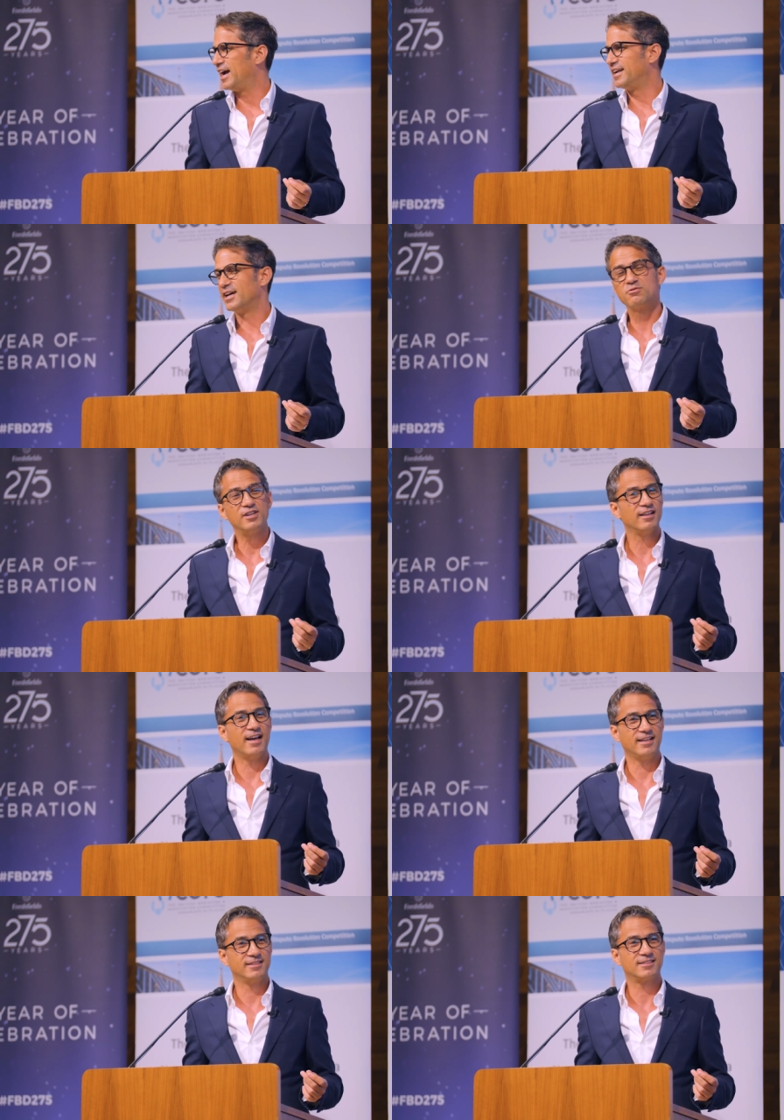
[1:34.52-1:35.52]
And I
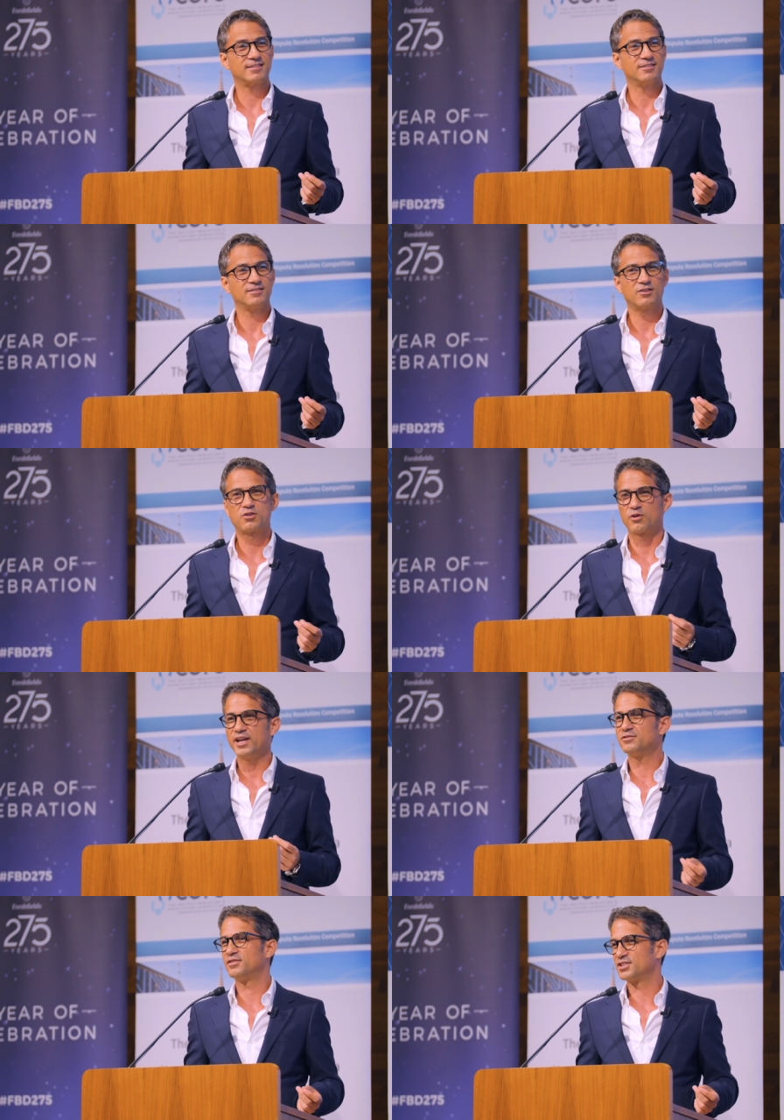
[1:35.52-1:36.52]
realized,
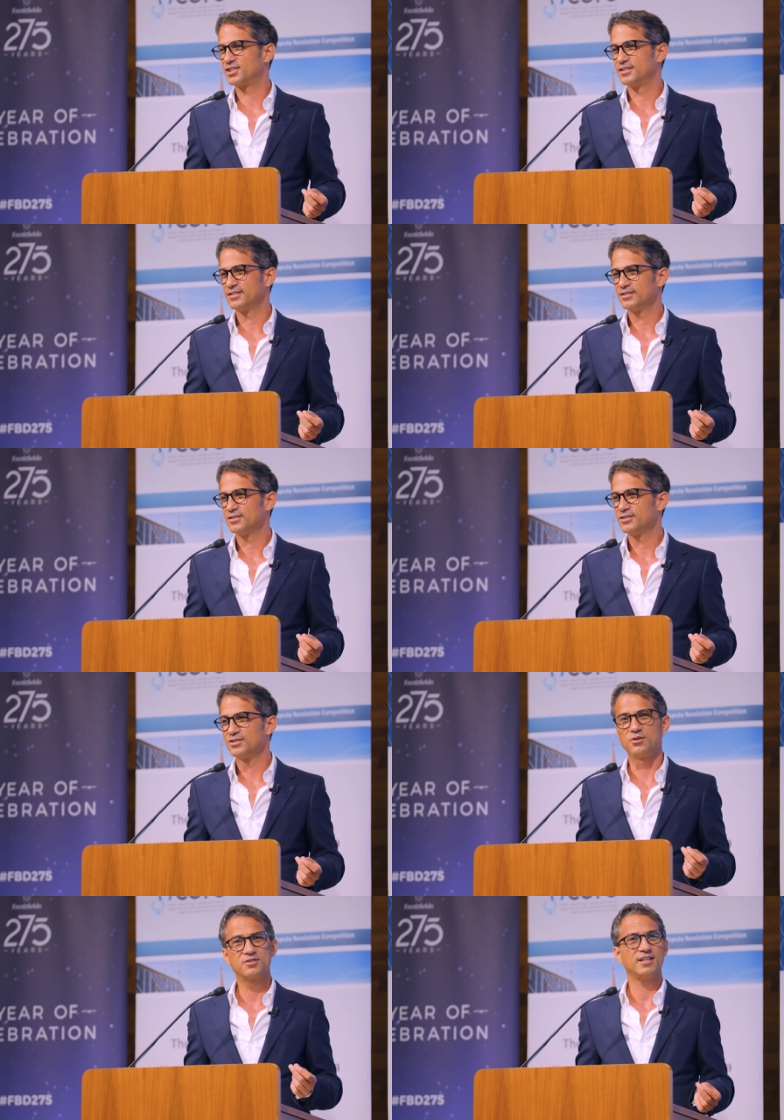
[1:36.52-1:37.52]
great vision,
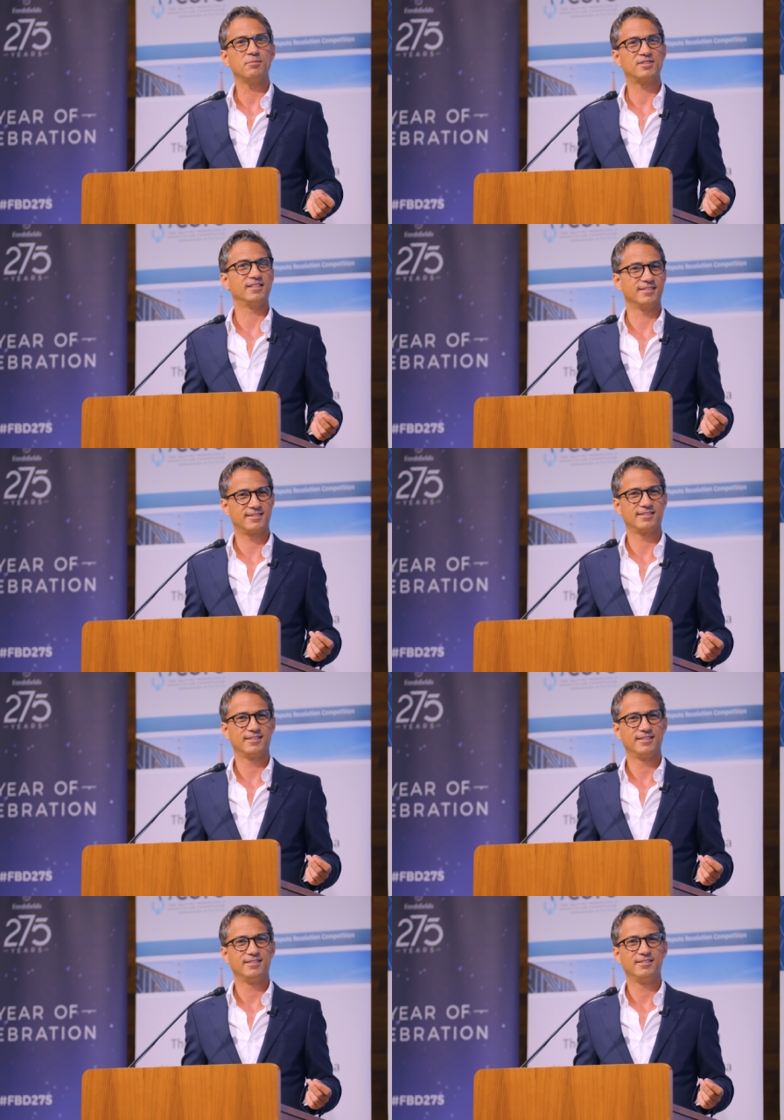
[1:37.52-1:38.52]
no substance.
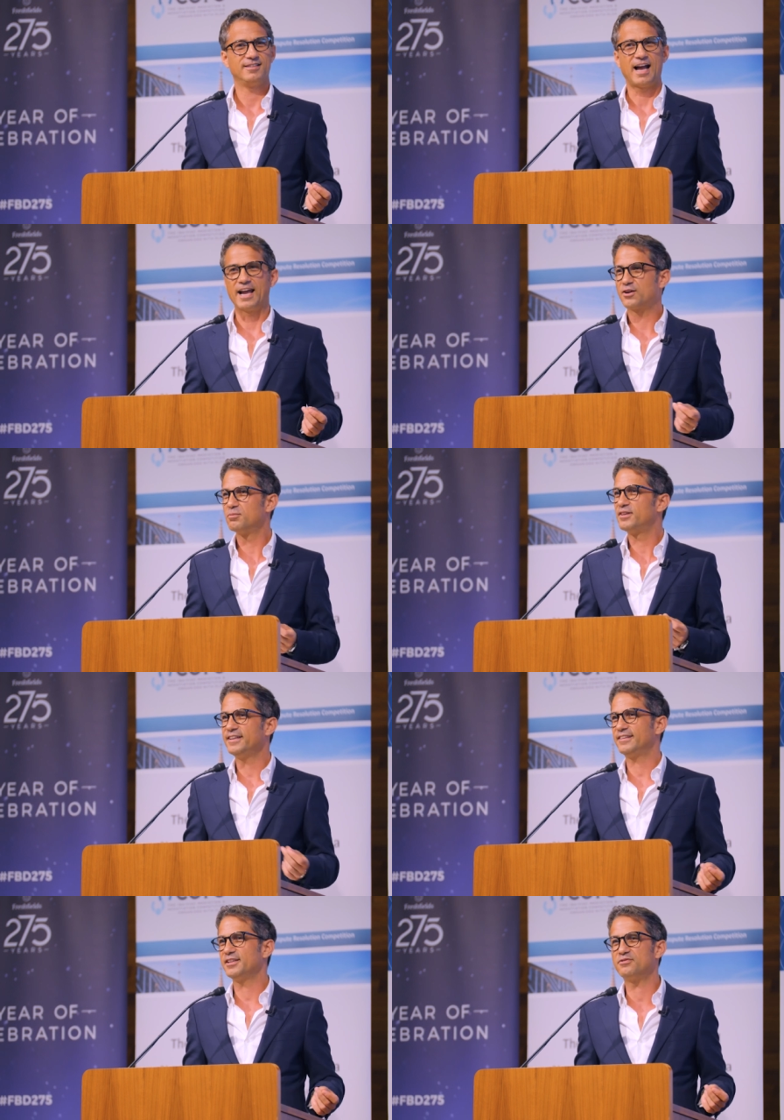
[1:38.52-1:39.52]
I
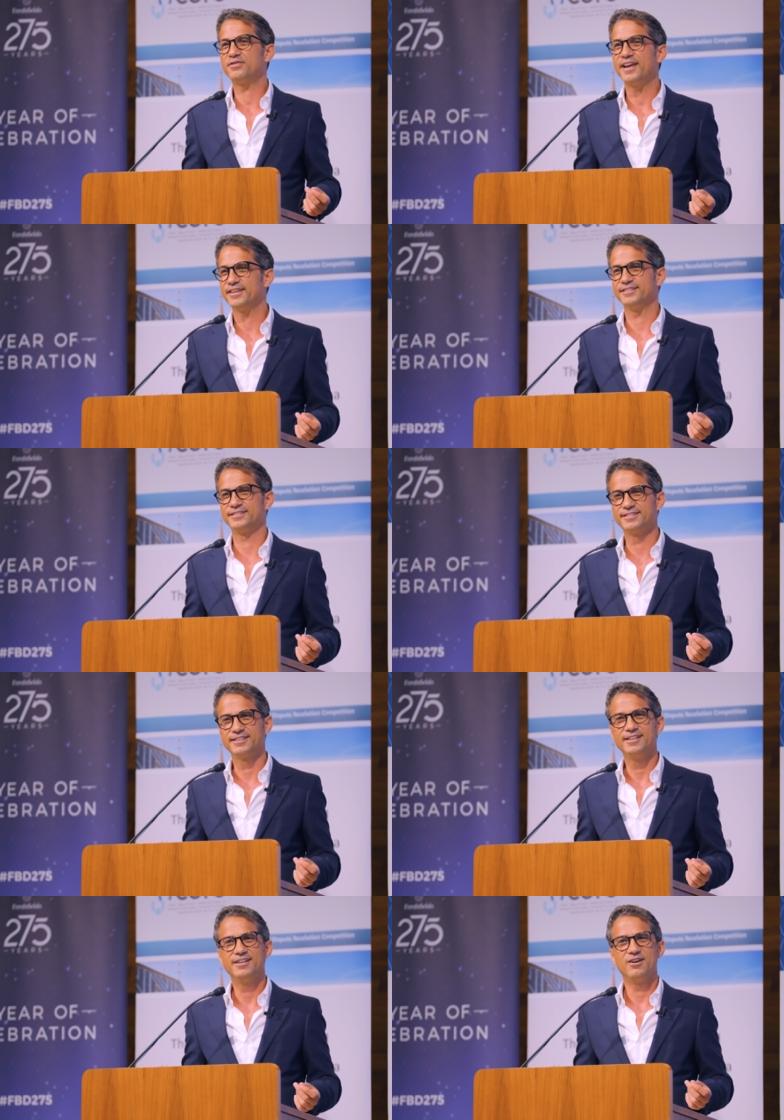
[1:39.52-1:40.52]
completely failed
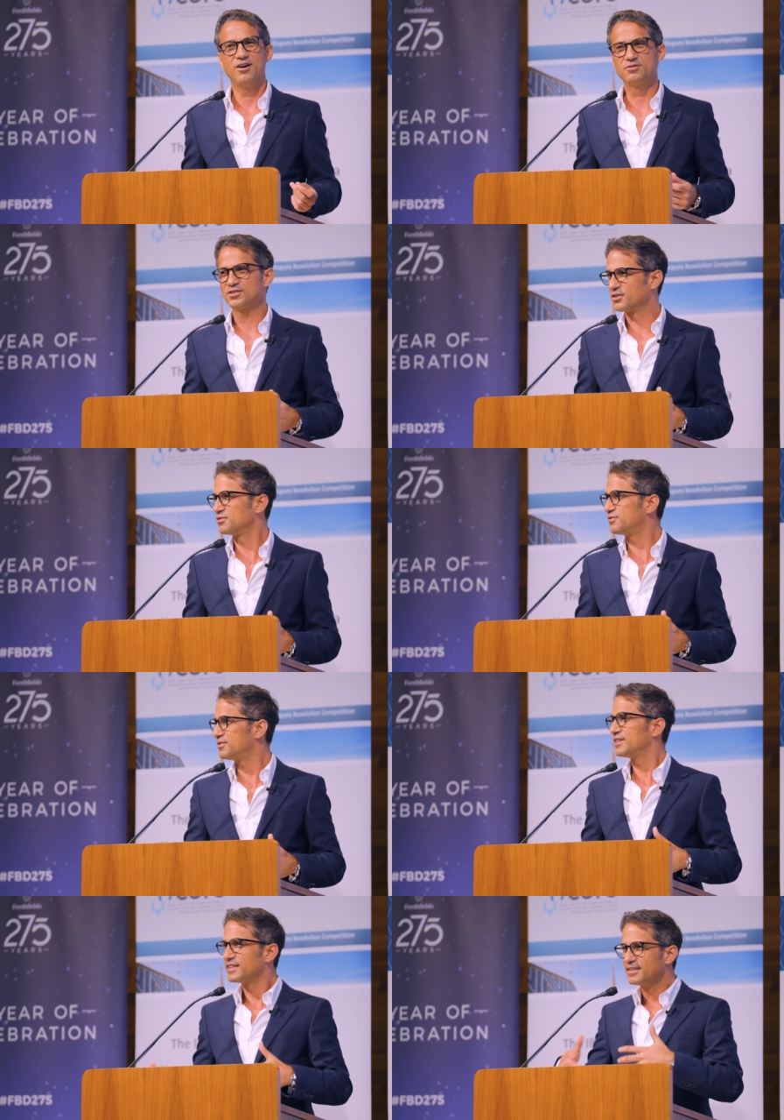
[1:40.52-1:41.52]
of sort of
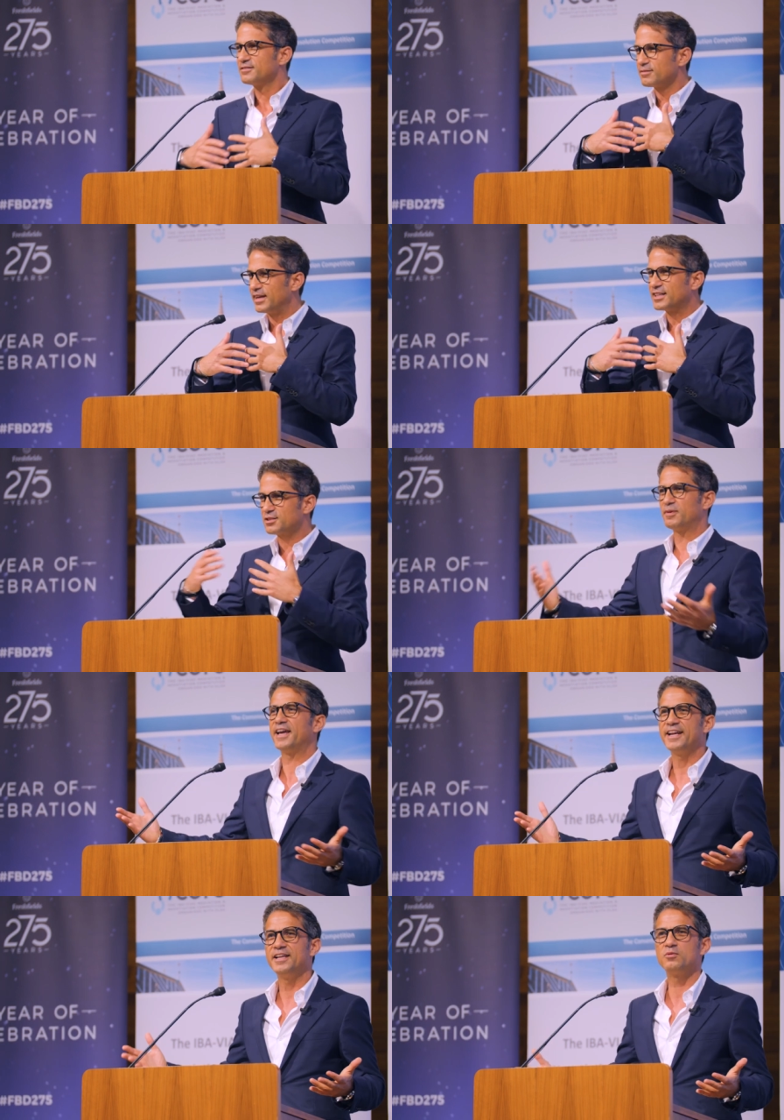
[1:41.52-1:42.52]

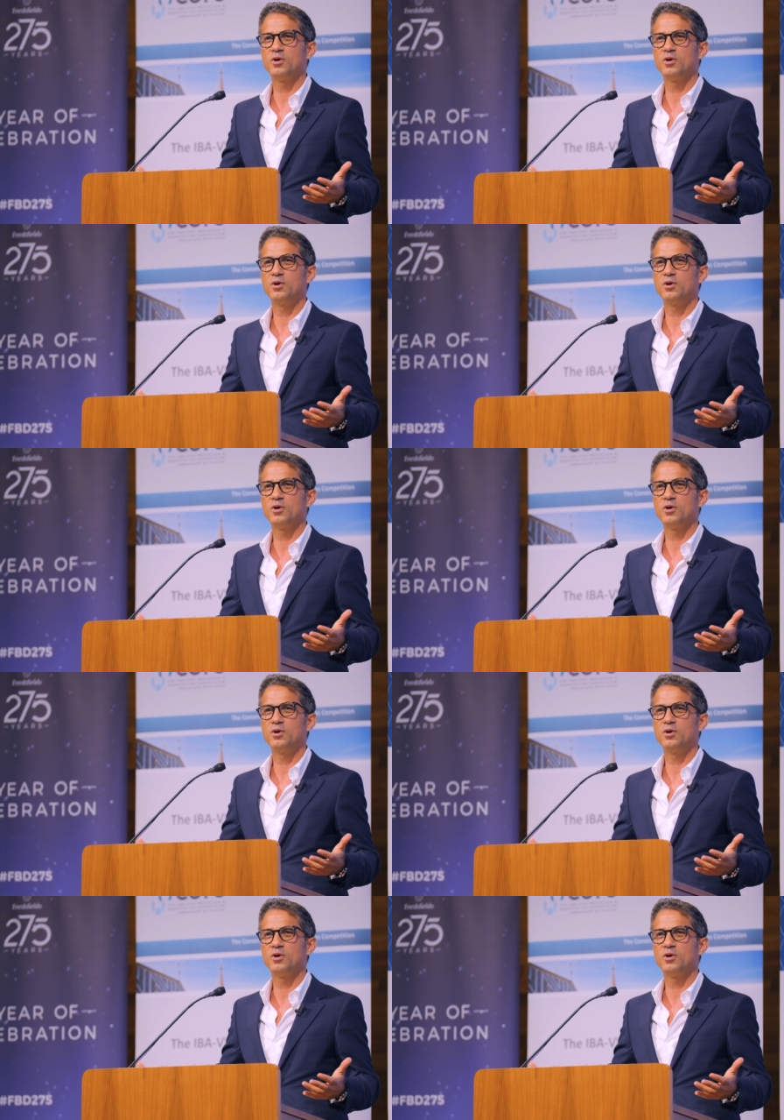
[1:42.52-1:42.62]
explaining